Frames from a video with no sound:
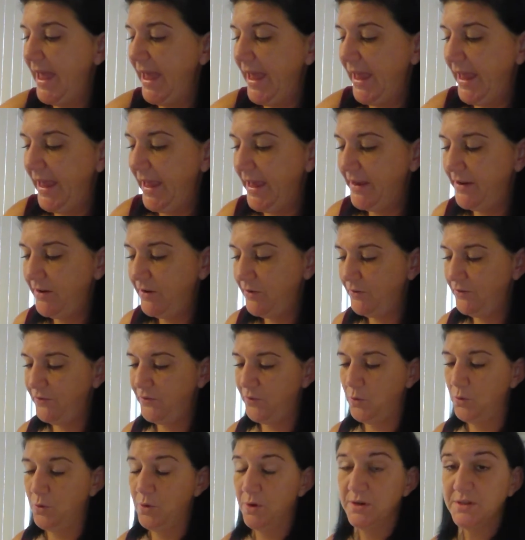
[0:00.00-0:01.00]
And
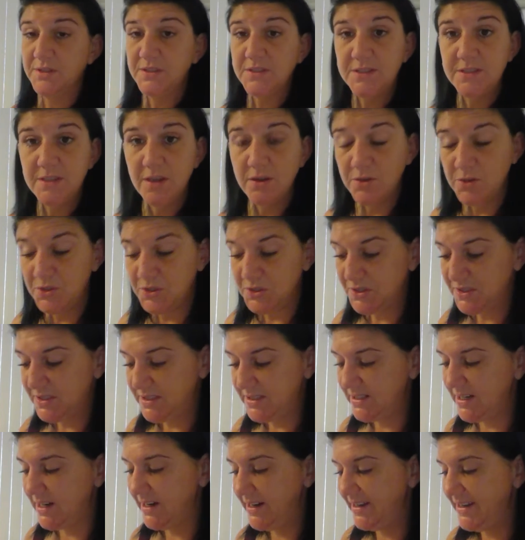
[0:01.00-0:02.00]
for social
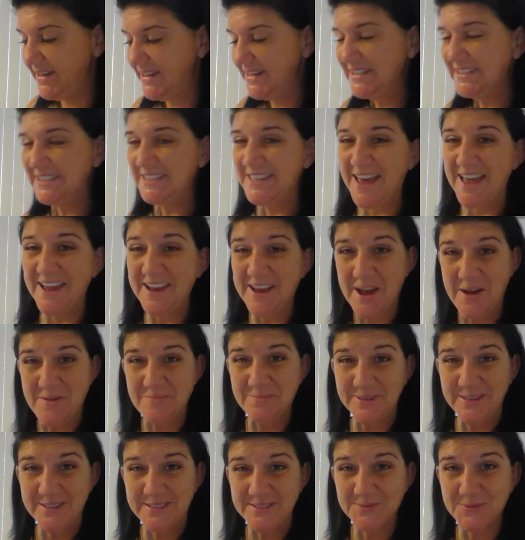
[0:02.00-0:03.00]
studies, that
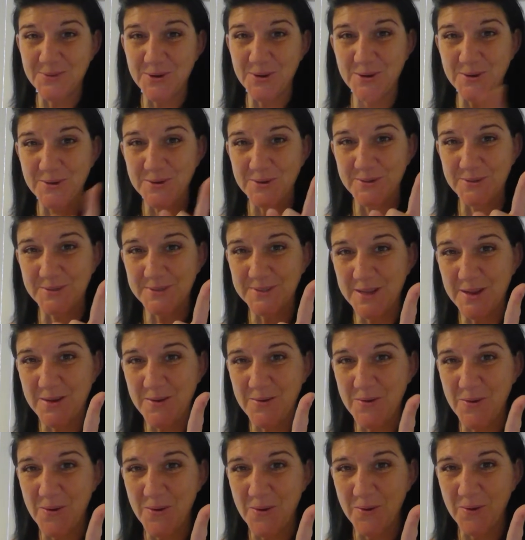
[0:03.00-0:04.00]
compass rows
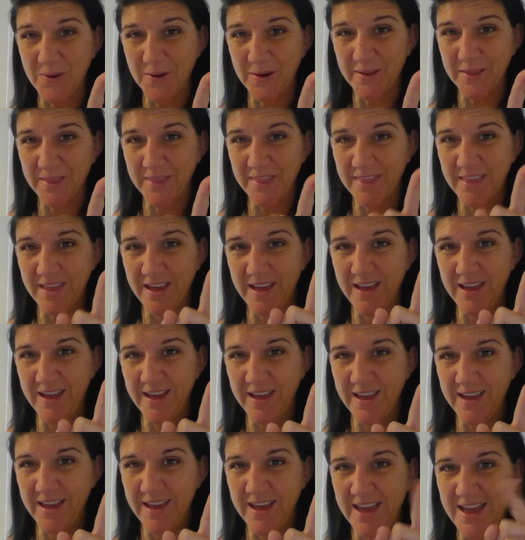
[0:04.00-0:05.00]
north,
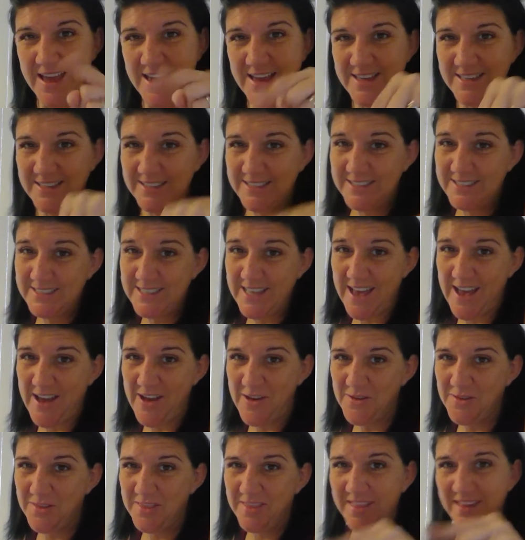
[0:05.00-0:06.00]

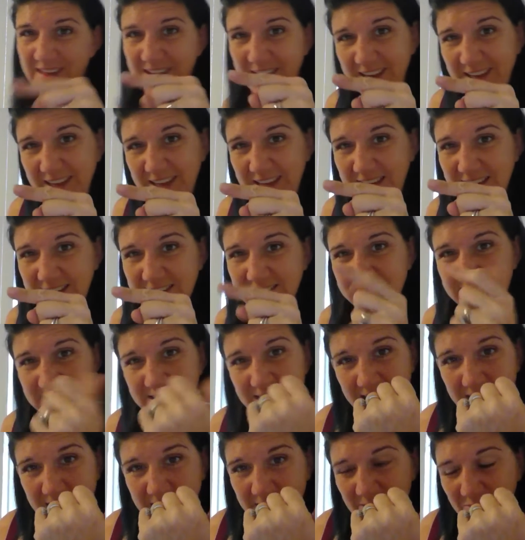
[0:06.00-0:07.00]
south, east,
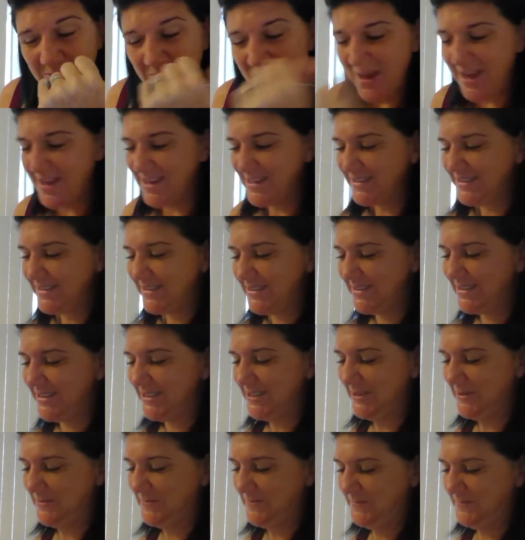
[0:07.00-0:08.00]
and west.